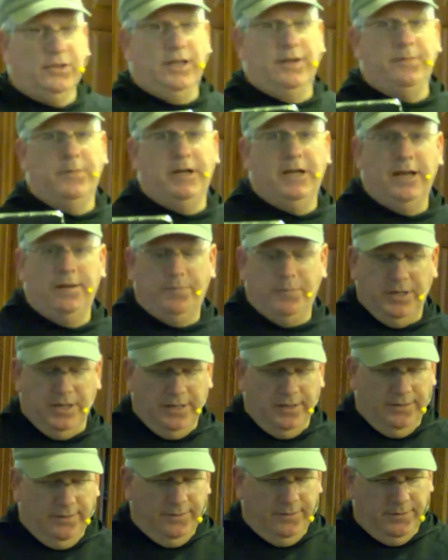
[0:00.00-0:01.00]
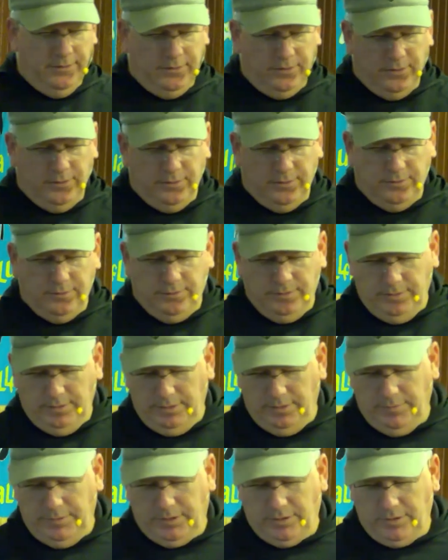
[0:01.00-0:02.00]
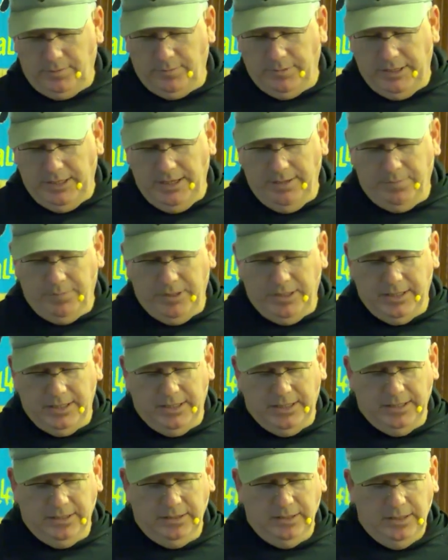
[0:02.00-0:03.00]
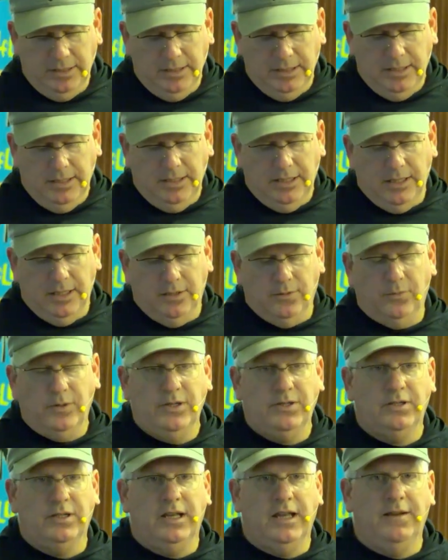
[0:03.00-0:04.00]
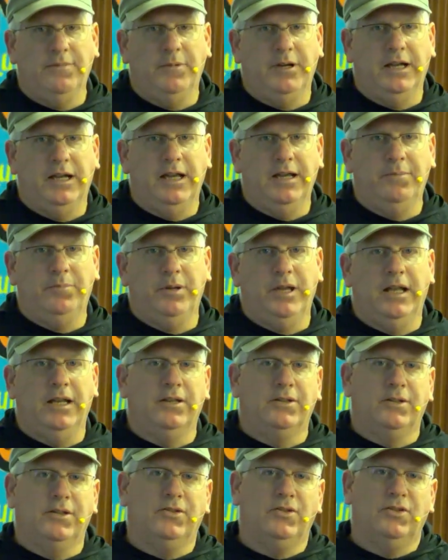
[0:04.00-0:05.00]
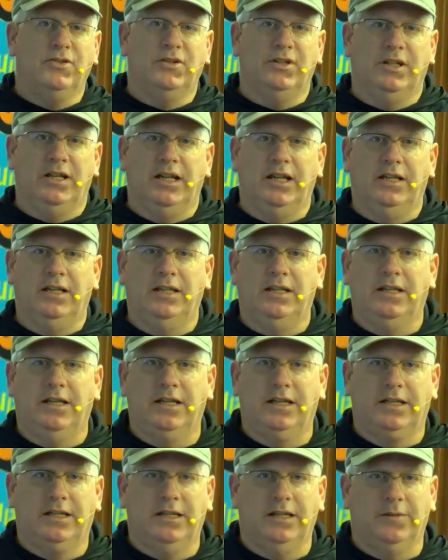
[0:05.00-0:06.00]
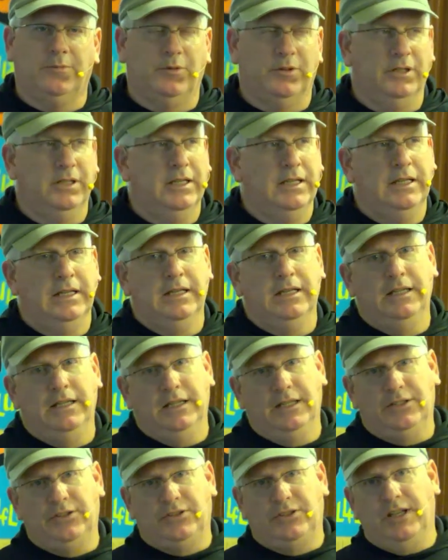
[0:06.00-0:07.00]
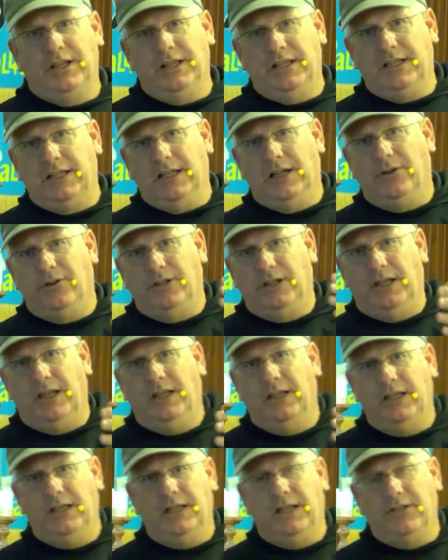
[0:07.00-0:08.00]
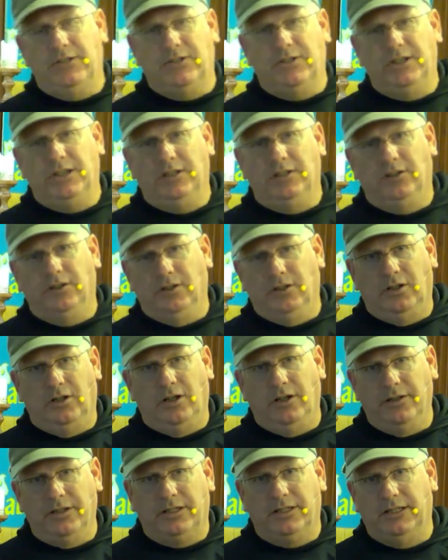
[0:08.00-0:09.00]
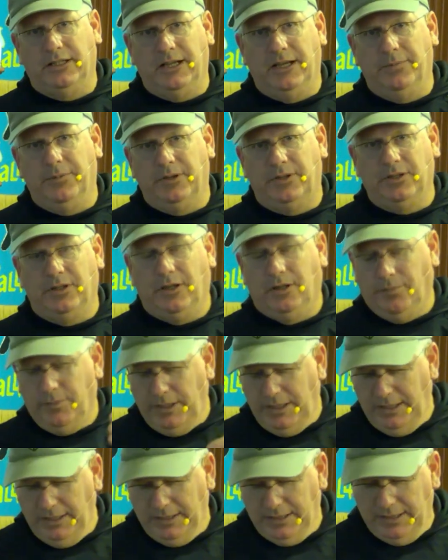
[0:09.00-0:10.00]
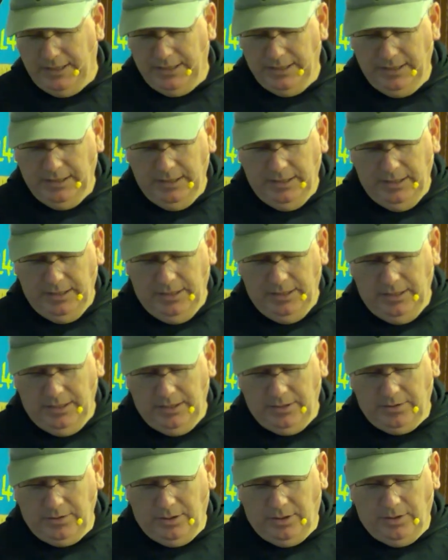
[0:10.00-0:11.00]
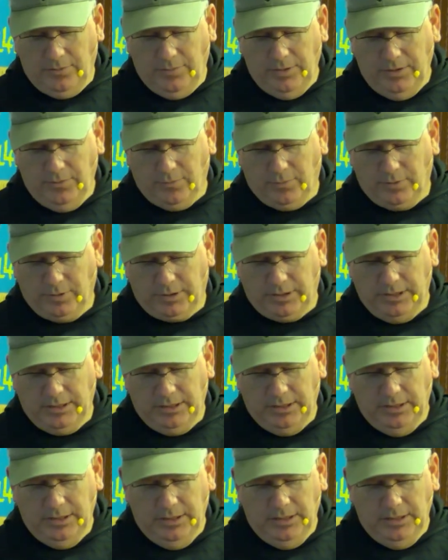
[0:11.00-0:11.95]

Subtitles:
have my iPad. So let me turn my iPad on. And the reason I have my iPad is this is an NDI camera. It's sending out an NDI signal all the time. It's already on. It's already working.